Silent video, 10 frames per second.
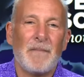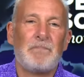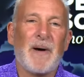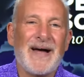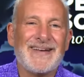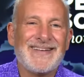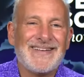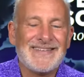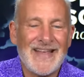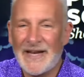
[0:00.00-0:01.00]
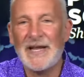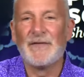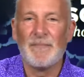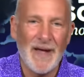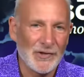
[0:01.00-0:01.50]
But they didn't
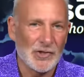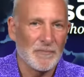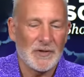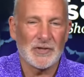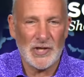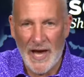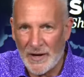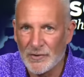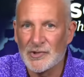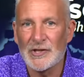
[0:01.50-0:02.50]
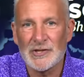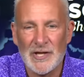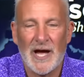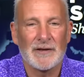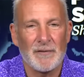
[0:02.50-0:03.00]
even mention because energy is
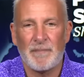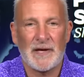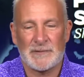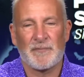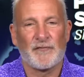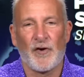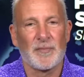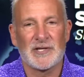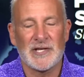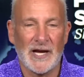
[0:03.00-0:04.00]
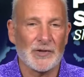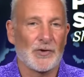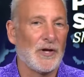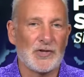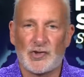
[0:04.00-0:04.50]
not the best performing sector,
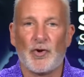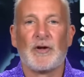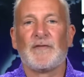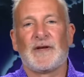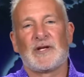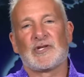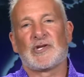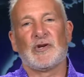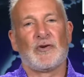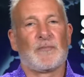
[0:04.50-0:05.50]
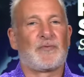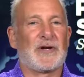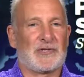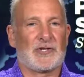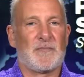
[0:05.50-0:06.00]
unless you don't even consider the
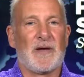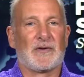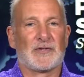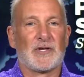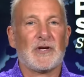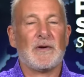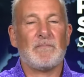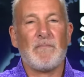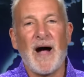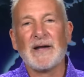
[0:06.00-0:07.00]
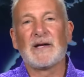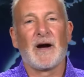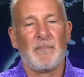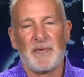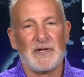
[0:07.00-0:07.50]
precious metals mining
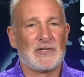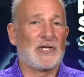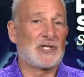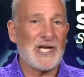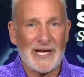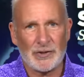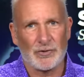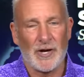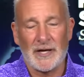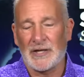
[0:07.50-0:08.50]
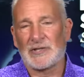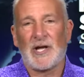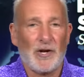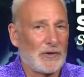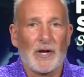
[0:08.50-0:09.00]
companies a sector. I guess they
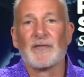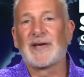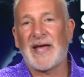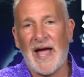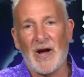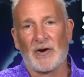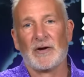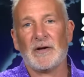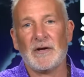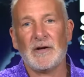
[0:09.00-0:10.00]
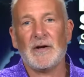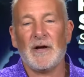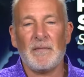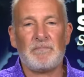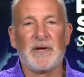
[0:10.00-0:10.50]
don't. They don't even care
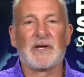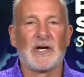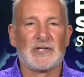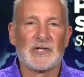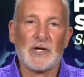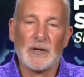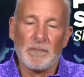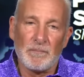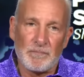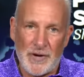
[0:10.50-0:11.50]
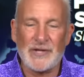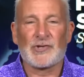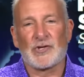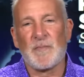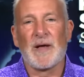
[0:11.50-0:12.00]
because
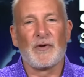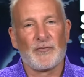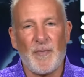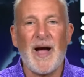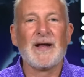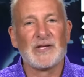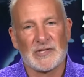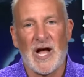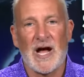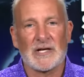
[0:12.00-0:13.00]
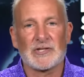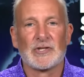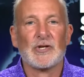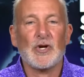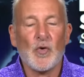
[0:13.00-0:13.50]
precious metals mining stocks
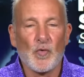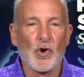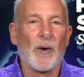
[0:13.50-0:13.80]
were